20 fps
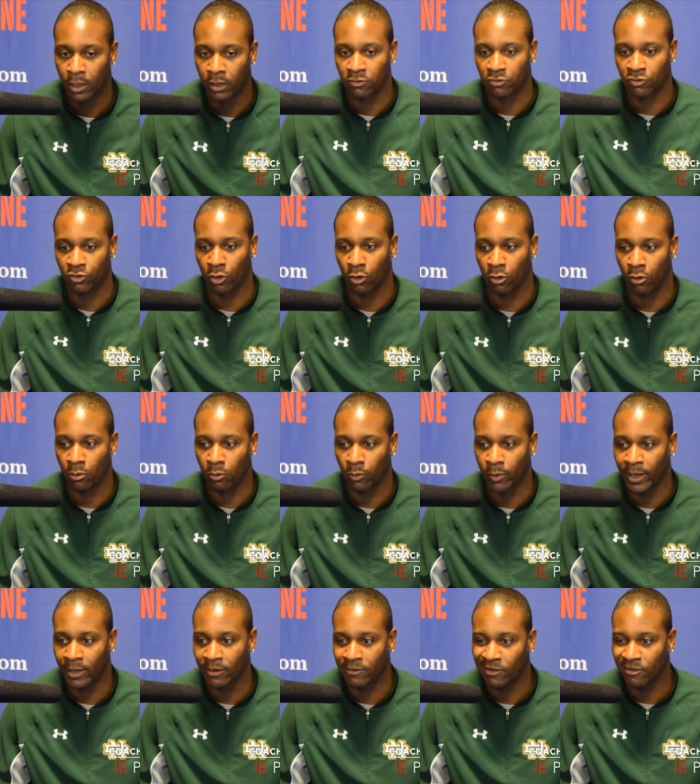So
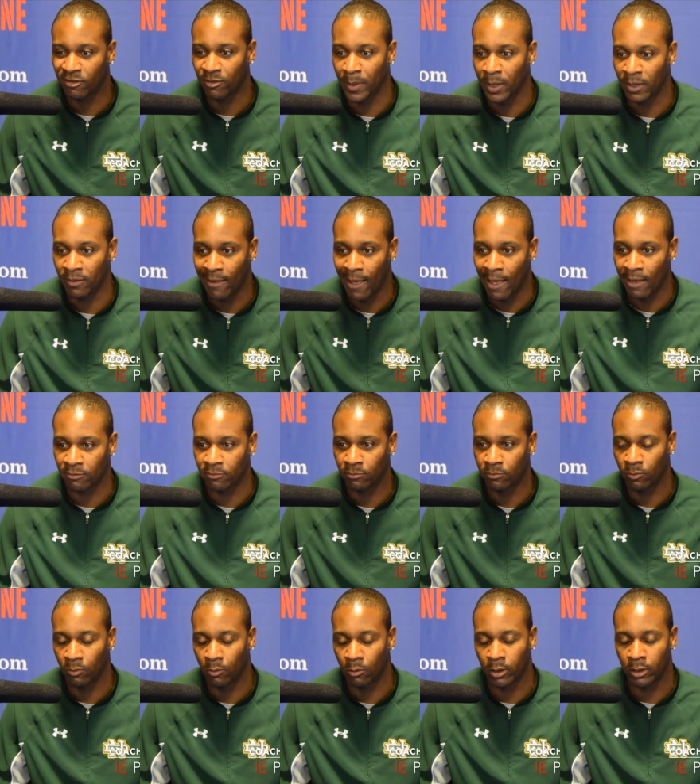we anticipate that
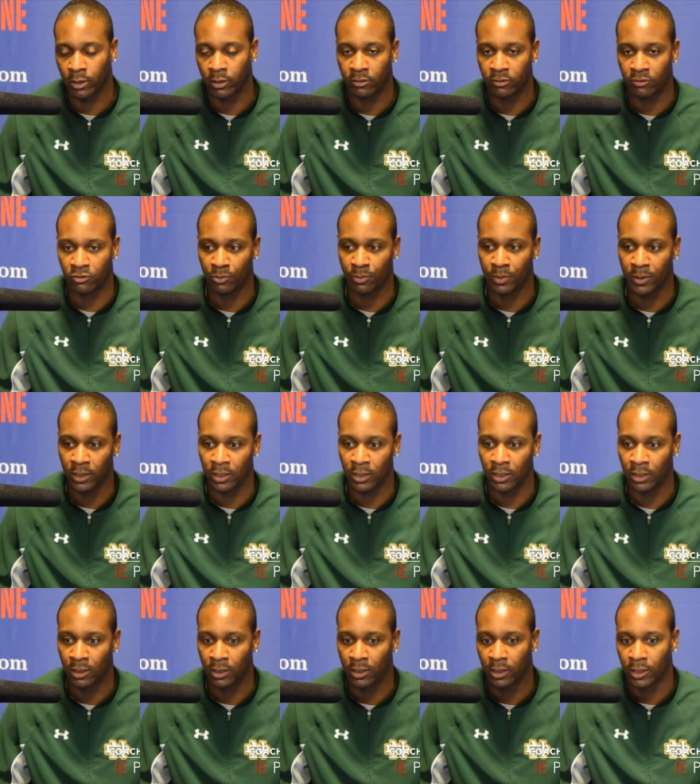one to
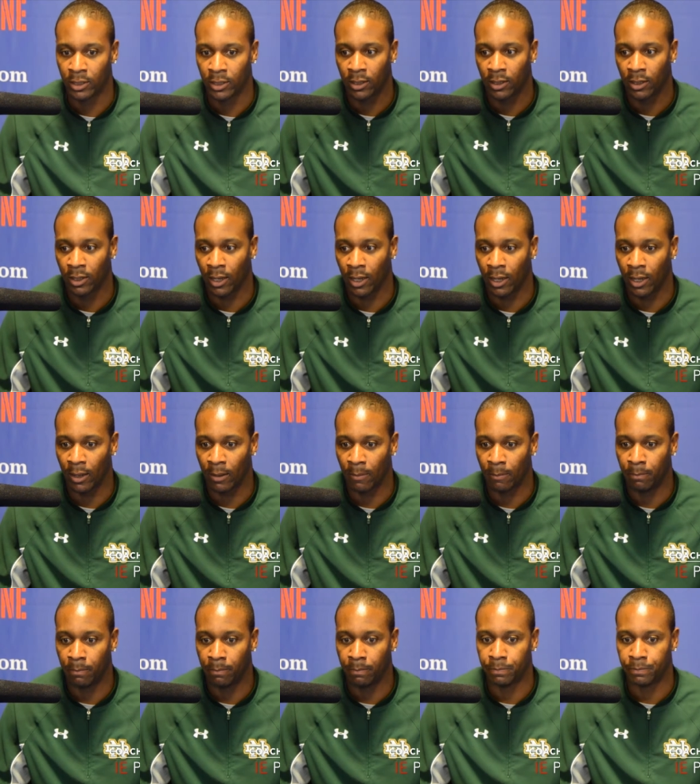be
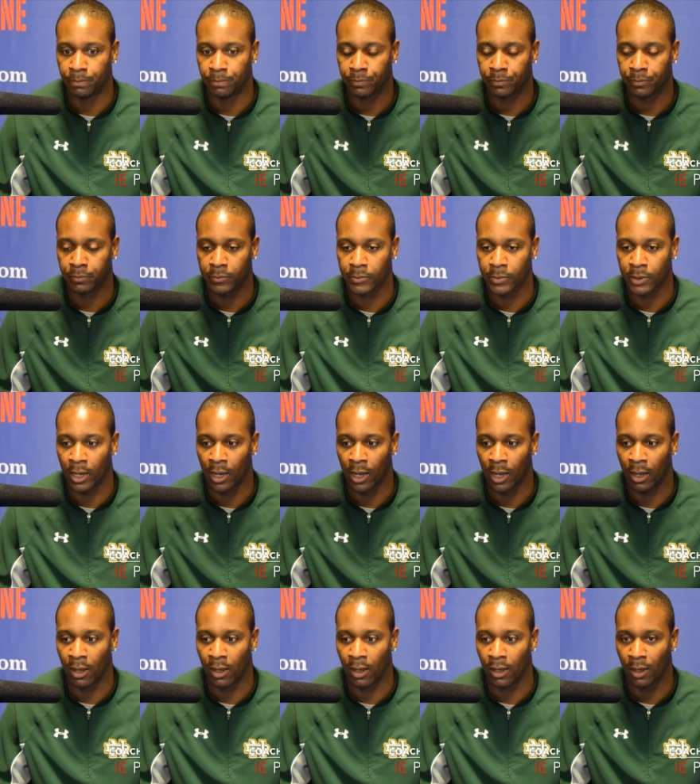
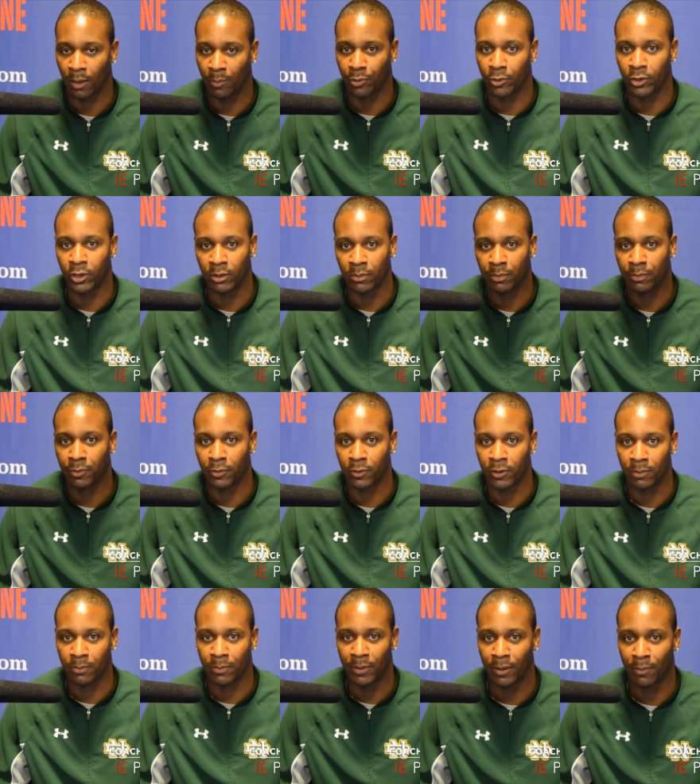a
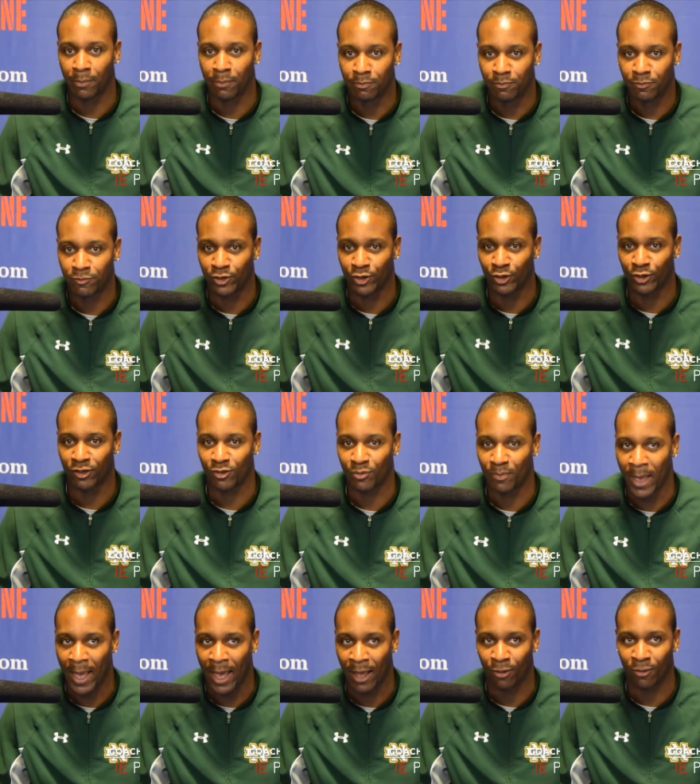pretty big, serious
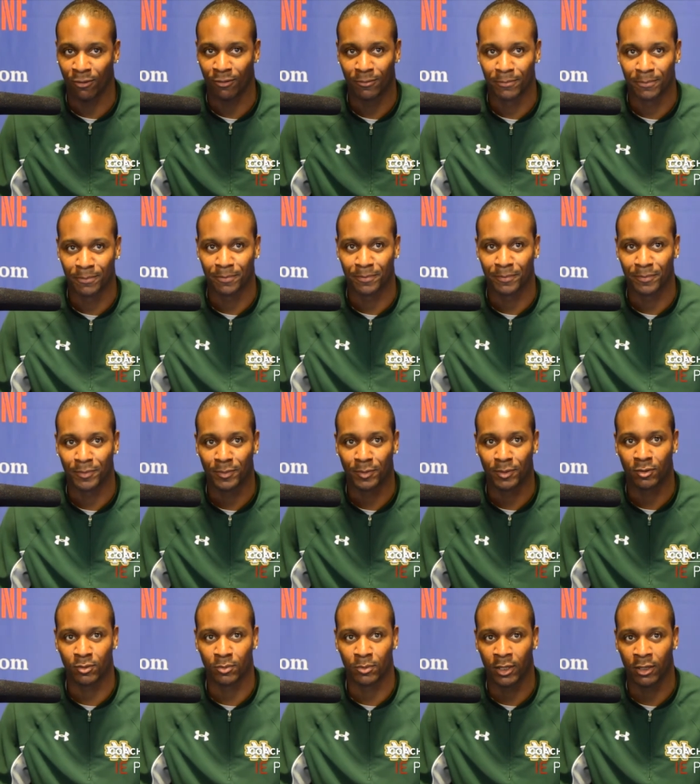battle.
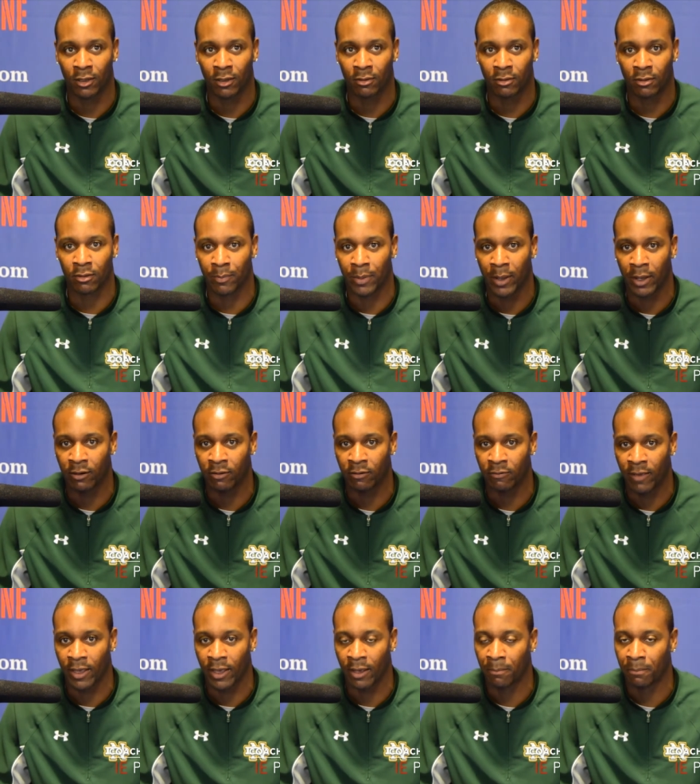It'll be a good
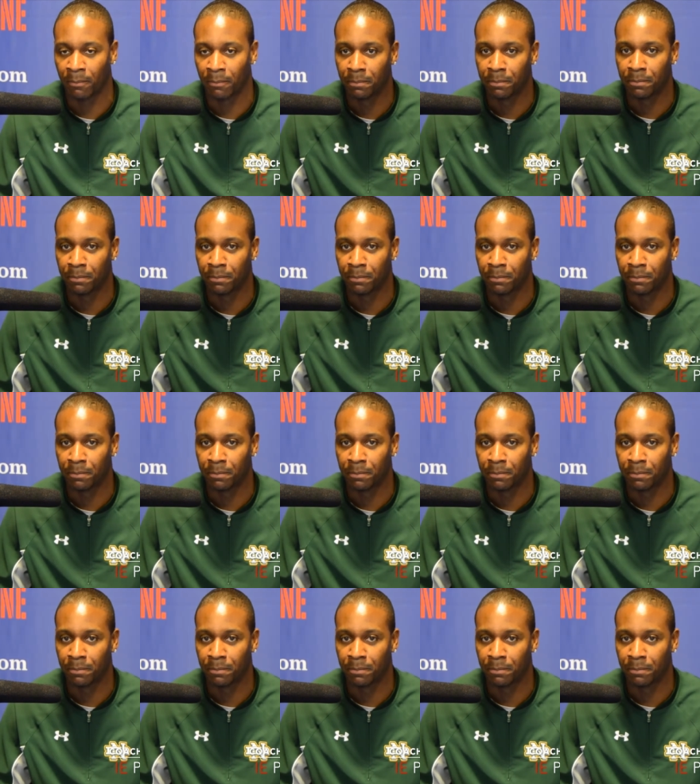competitive game.